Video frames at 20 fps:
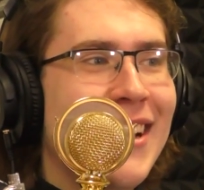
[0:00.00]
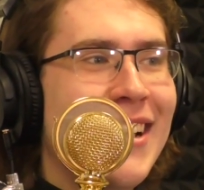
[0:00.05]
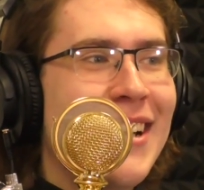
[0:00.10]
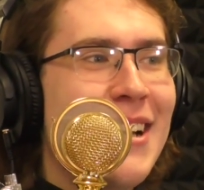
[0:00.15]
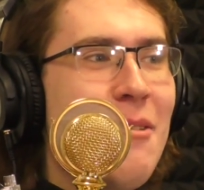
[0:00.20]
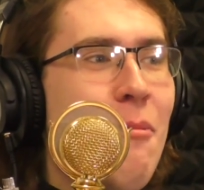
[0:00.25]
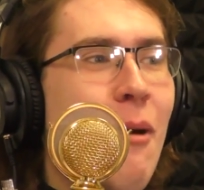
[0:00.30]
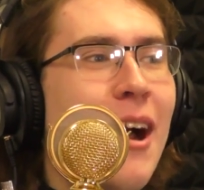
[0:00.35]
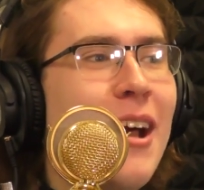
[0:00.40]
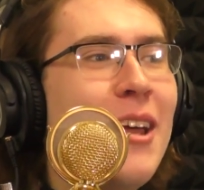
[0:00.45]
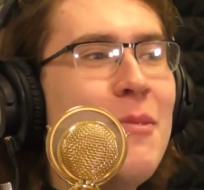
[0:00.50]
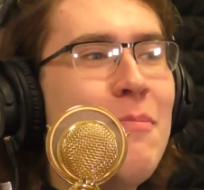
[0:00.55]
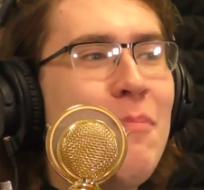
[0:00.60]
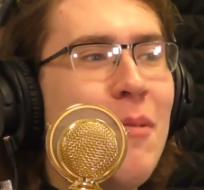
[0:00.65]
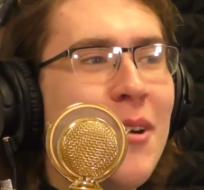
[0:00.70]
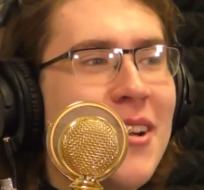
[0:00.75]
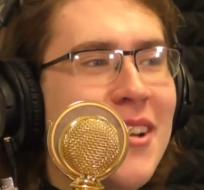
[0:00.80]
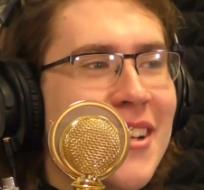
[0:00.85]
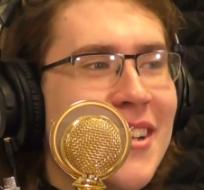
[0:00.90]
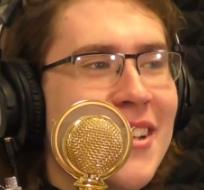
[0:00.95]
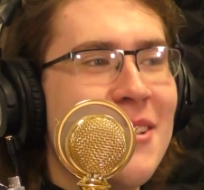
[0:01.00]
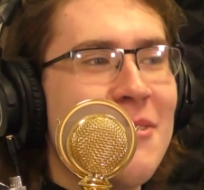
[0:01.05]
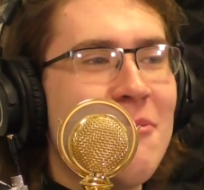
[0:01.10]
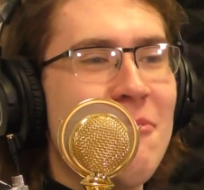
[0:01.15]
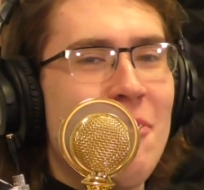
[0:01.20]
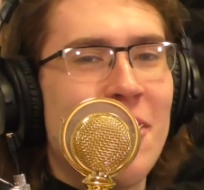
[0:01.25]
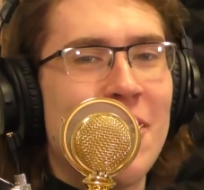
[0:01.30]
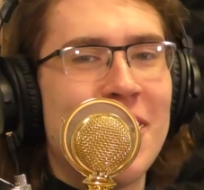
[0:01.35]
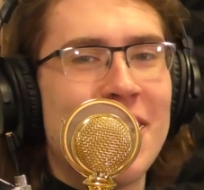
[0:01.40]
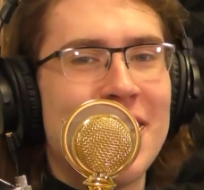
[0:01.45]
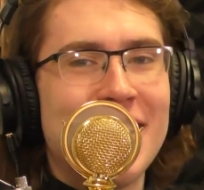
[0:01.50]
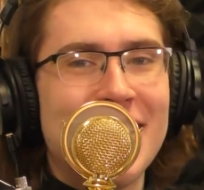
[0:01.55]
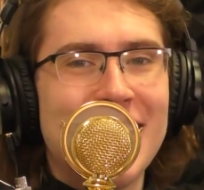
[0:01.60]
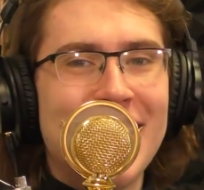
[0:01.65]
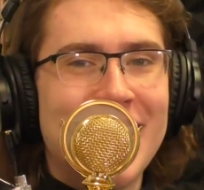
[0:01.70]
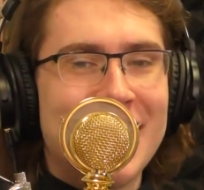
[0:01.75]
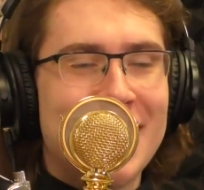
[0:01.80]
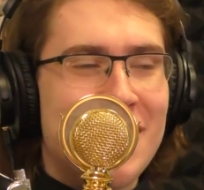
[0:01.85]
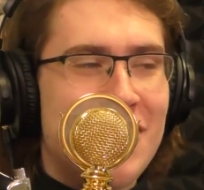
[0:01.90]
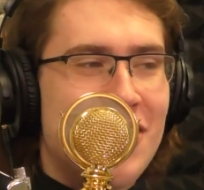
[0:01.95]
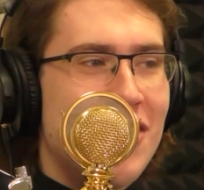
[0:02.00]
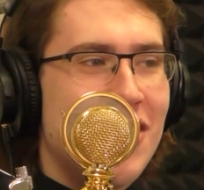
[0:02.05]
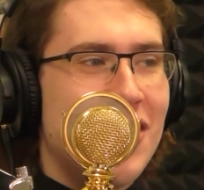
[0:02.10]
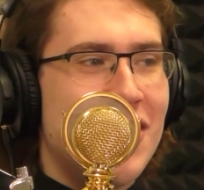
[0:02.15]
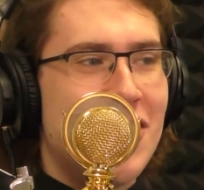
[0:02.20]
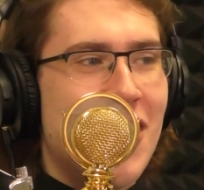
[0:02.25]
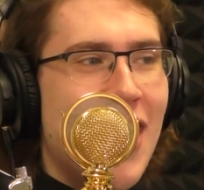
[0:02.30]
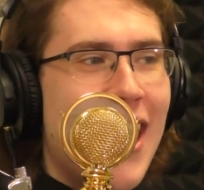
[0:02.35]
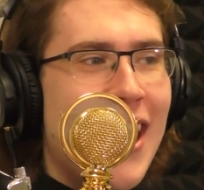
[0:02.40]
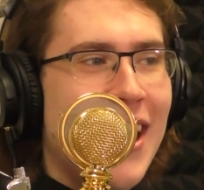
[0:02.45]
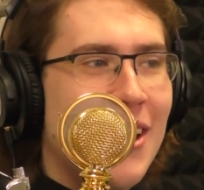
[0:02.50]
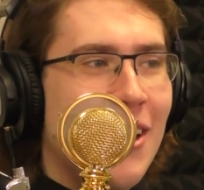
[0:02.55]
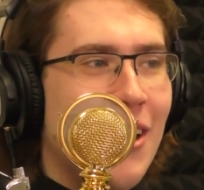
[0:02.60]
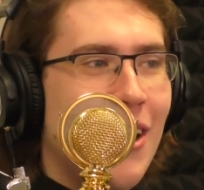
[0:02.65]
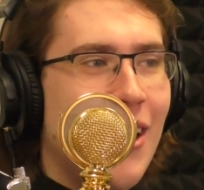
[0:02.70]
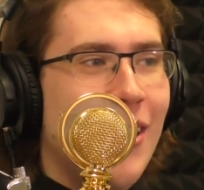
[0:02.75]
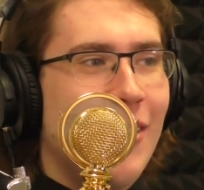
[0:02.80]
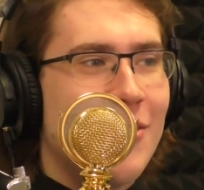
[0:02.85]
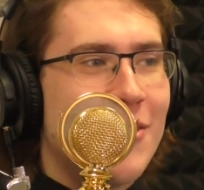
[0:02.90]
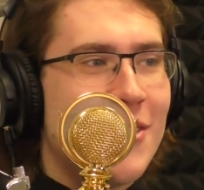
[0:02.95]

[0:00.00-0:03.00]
Why you put it into work and like to jack off?